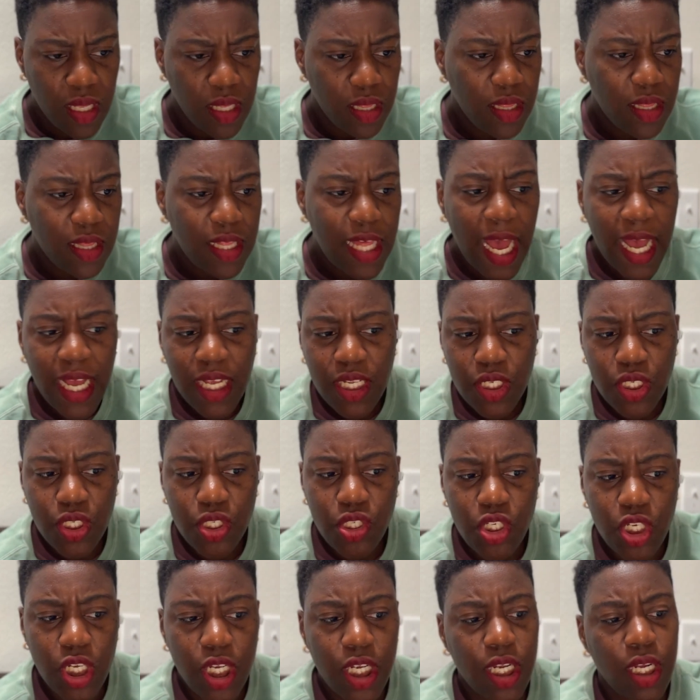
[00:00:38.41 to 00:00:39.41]

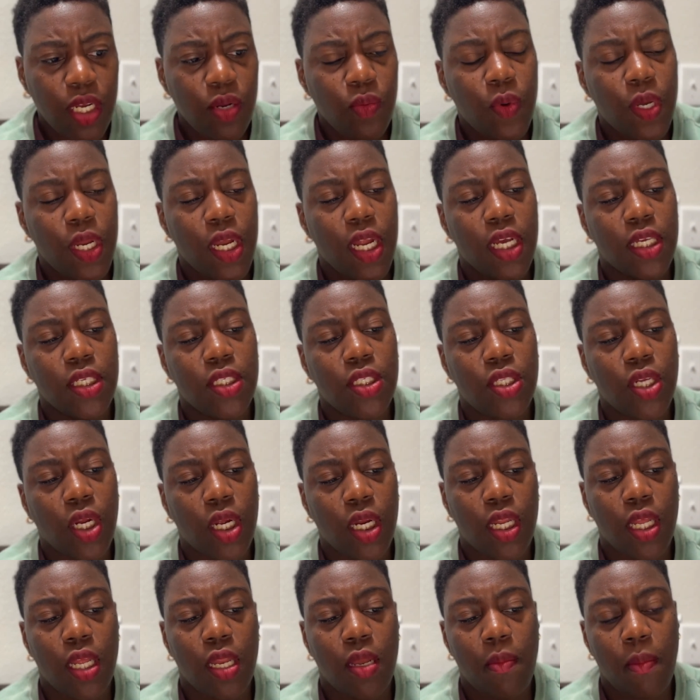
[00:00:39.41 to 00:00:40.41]
last year when I
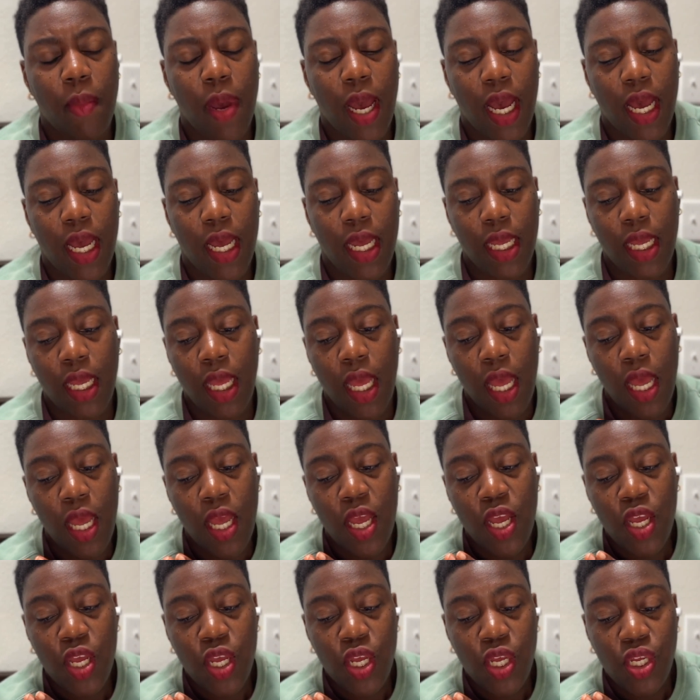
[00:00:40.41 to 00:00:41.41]
started my
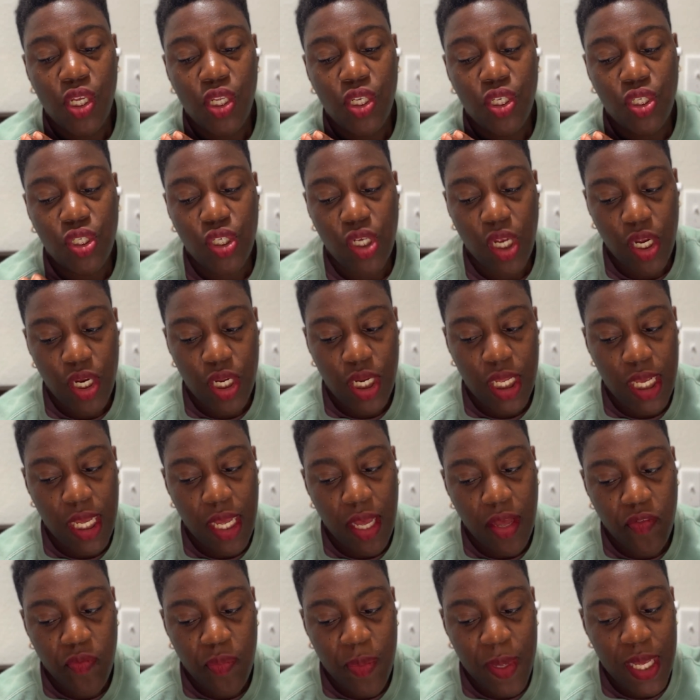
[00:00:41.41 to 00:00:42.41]
journey
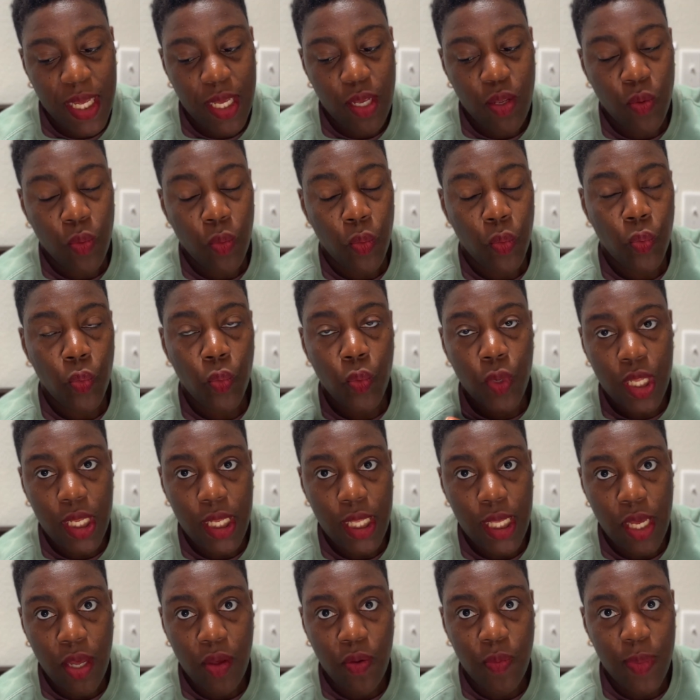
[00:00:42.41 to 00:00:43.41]
of being
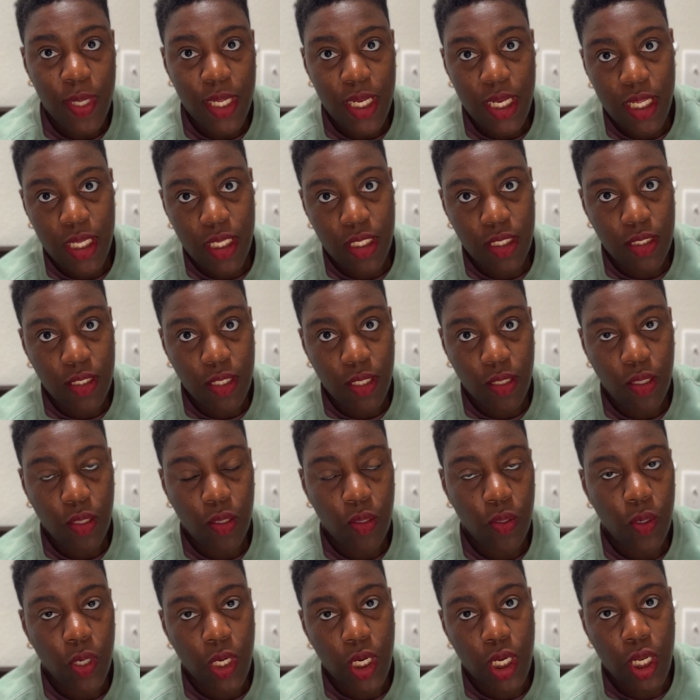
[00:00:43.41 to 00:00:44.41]
really obedient to the
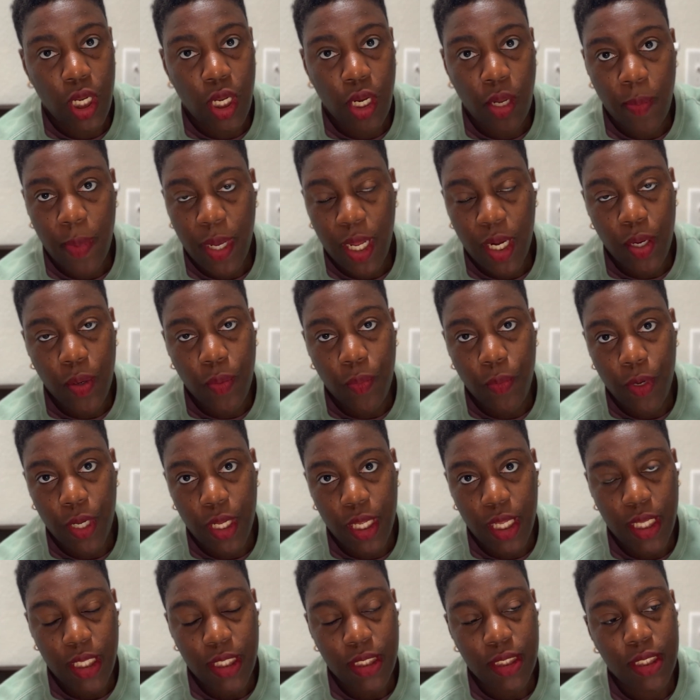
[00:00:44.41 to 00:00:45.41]
Lord, no matter
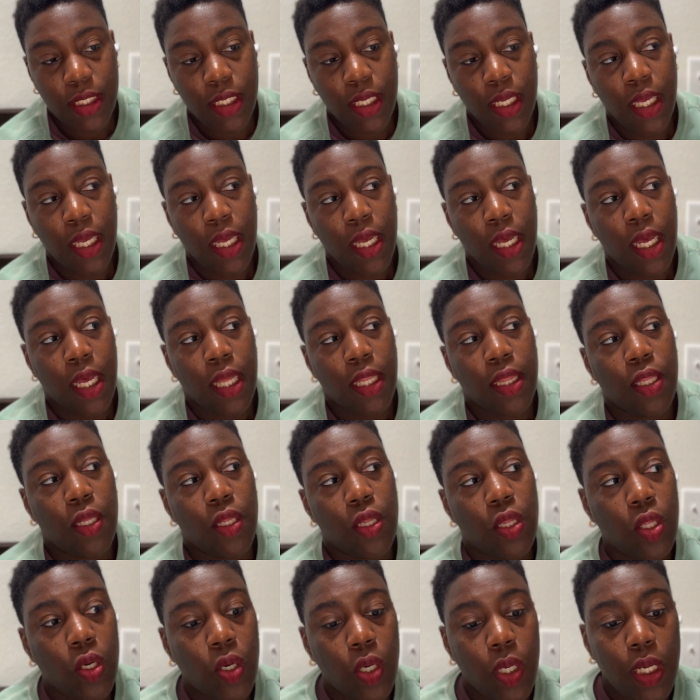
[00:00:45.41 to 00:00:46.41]
what, the
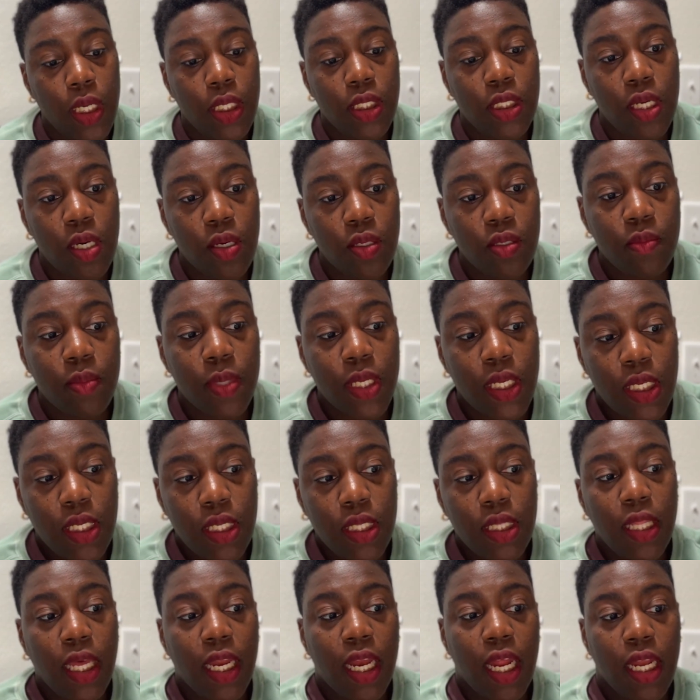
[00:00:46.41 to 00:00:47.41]
Lord told
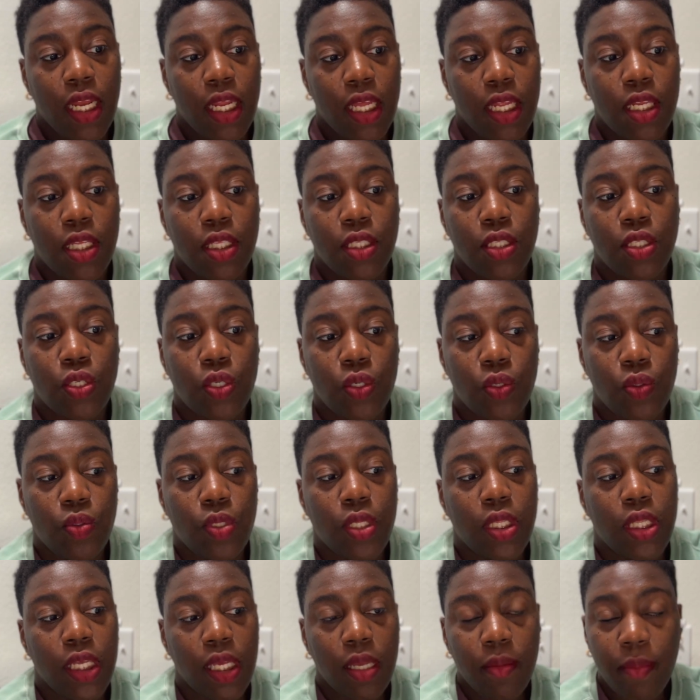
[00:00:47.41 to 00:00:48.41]
me that I needed to
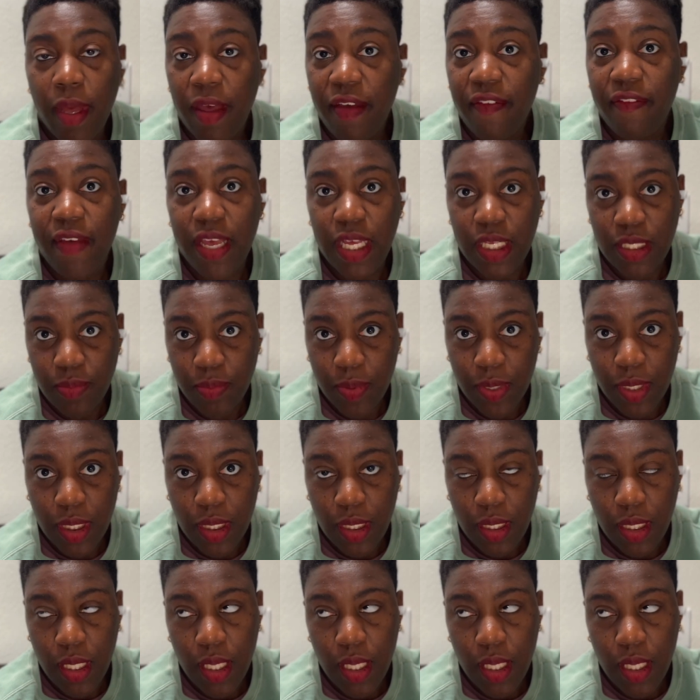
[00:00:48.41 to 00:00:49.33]
delete my Facebook.